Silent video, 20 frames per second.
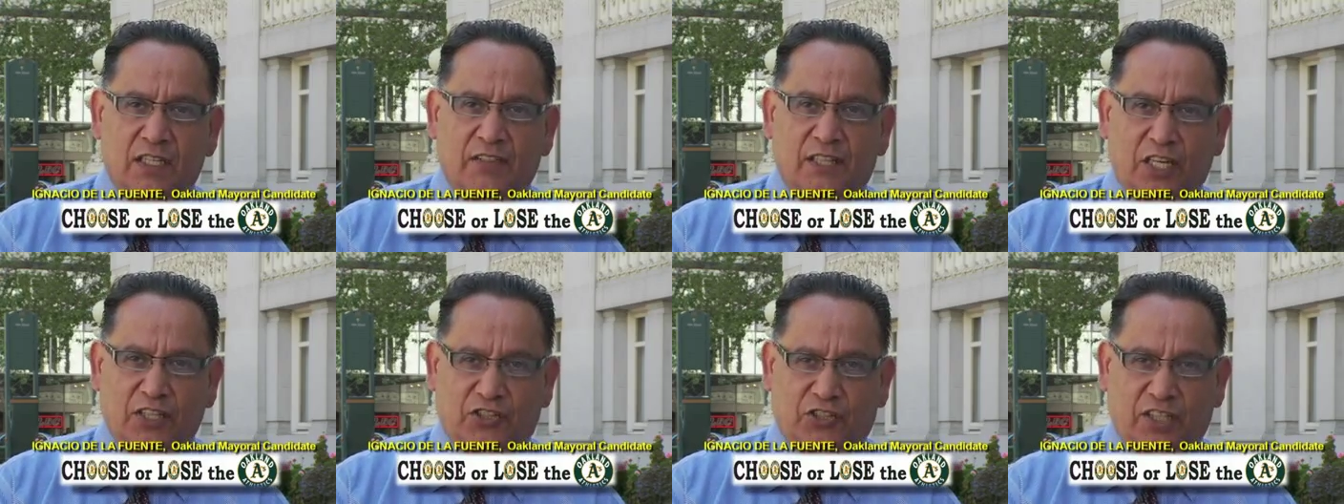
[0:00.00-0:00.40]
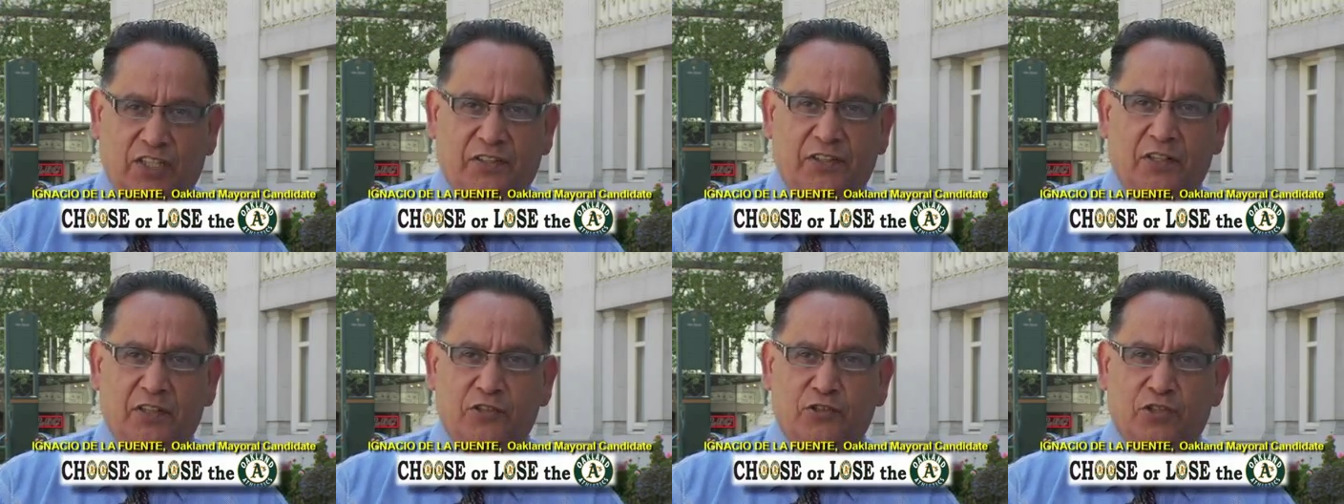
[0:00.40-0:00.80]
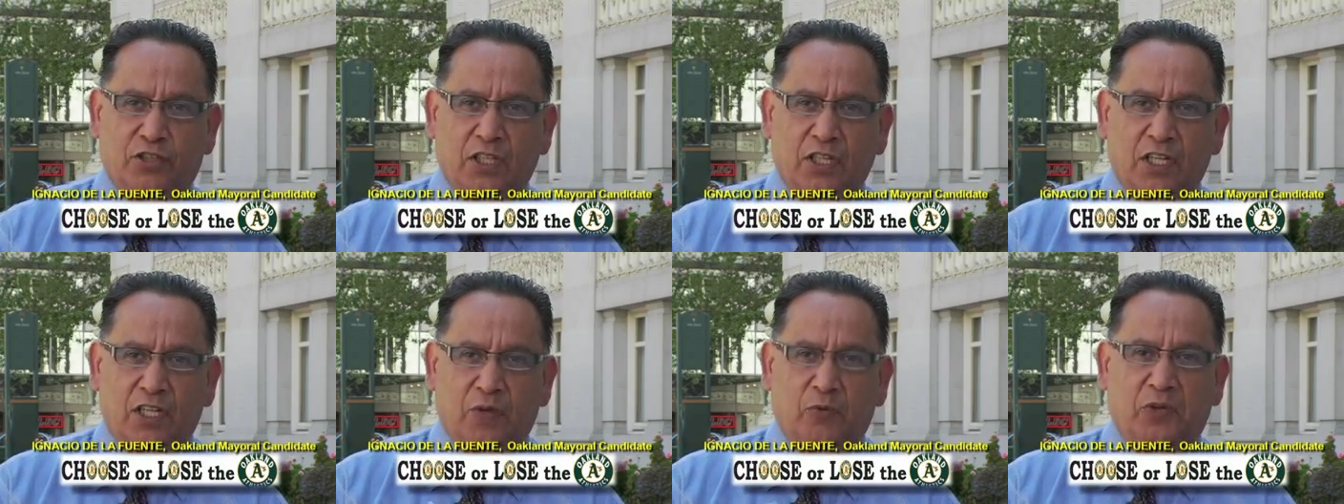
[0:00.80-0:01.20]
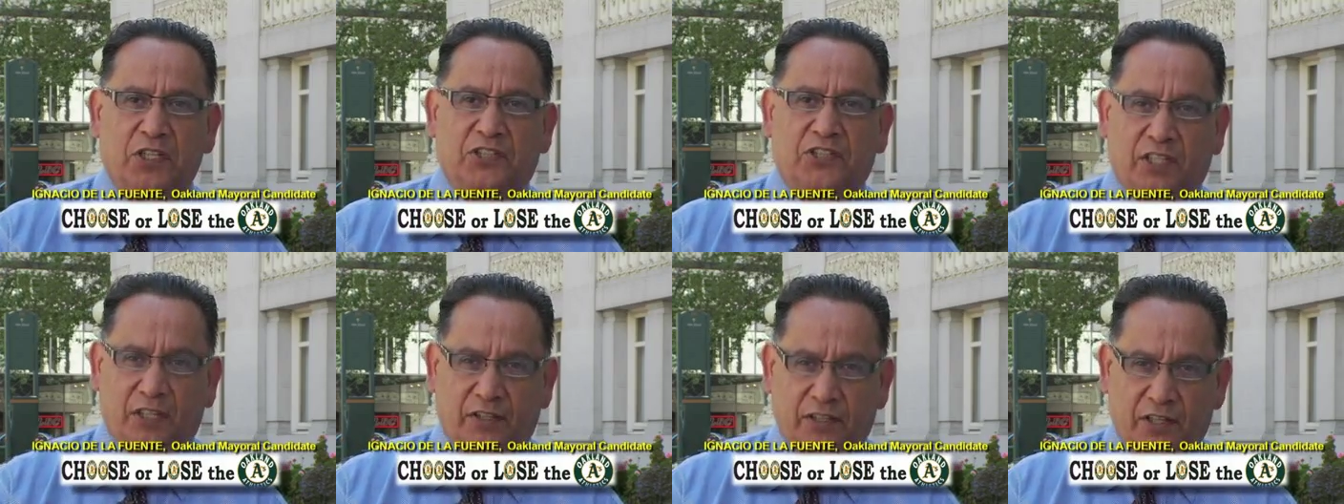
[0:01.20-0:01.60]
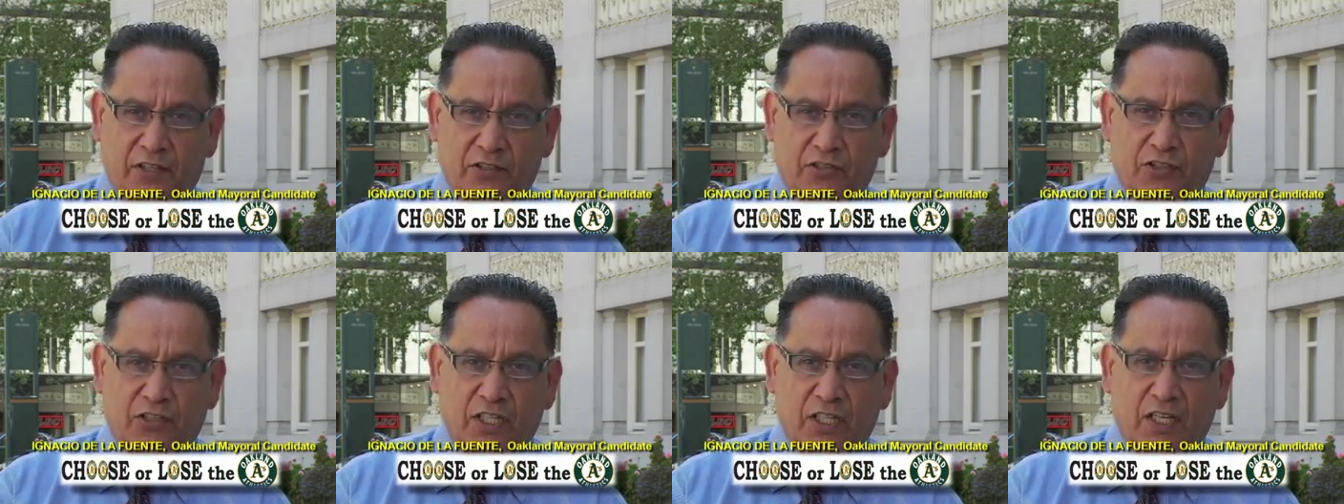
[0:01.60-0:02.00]
If they're serious, we're
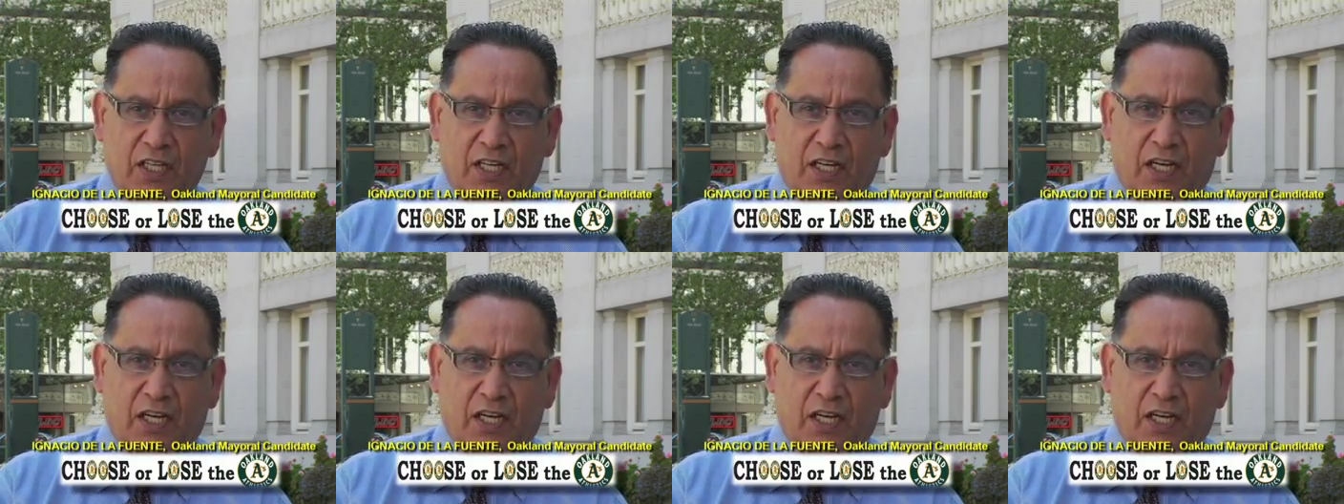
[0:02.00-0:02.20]
serious.